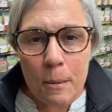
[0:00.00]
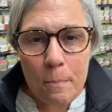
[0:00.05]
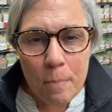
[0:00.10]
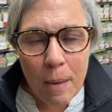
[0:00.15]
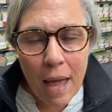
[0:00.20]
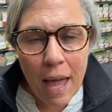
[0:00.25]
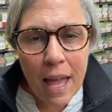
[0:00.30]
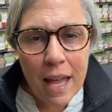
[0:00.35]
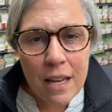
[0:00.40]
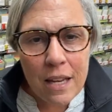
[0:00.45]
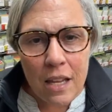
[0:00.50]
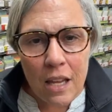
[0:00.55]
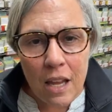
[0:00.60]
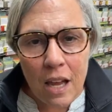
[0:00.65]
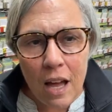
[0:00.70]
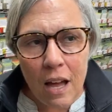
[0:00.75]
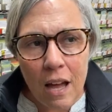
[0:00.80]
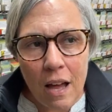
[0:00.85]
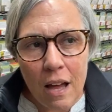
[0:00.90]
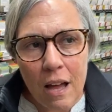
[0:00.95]

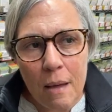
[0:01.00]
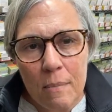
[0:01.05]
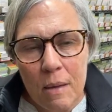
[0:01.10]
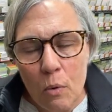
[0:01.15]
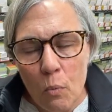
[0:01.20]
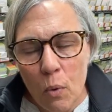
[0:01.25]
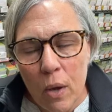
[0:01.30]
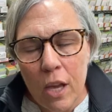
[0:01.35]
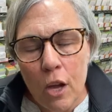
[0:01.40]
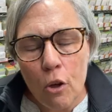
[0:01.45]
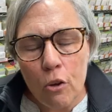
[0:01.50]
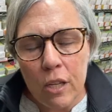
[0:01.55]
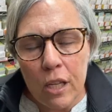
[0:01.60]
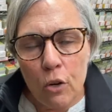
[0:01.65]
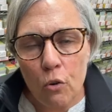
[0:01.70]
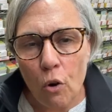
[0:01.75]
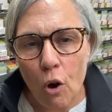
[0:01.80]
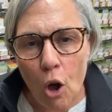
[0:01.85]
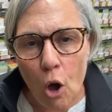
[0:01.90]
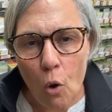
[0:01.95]
Campanula, I mean, we
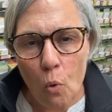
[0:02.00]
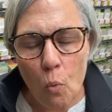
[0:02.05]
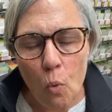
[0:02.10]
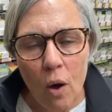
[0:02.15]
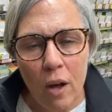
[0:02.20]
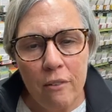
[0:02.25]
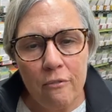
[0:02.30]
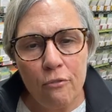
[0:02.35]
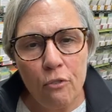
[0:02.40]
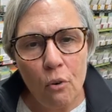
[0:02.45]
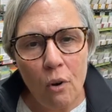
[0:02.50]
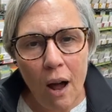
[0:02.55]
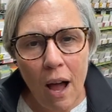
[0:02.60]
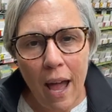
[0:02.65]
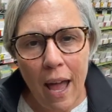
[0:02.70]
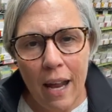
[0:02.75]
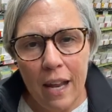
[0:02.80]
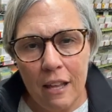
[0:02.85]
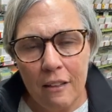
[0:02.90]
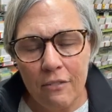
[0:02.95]
only grow one
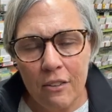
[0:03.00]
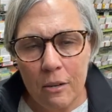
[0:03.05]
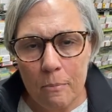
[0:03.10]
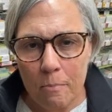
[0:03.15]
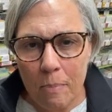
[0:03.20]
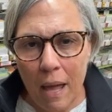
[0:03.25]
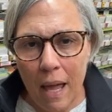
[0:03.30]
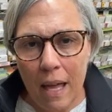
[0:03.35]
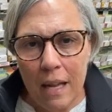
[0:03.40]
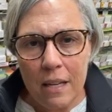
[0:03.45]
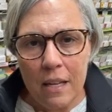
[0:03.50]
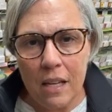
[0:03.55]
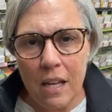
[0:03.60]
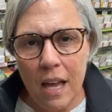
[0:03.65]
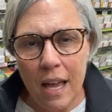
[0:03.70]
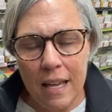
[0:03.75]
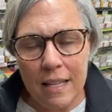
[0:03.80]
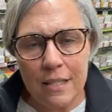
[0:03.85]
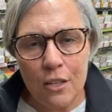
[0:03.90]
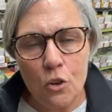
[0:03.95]
variety of
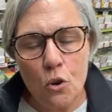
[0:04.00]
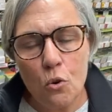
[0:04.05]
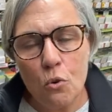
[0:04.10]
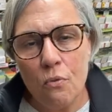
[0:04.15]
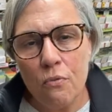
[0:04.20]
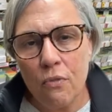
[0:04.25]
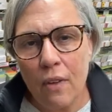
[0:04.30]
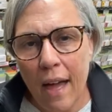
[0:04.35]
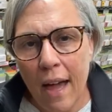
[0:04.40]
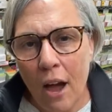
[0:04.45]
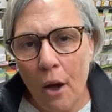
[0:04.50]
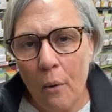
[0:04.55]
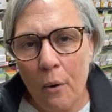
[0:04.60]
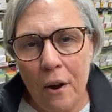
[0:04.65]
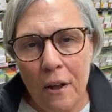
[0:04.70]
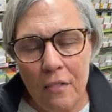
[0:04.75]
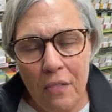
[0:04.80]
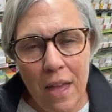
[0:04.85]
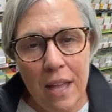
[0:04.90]
Campanula as a cool flower,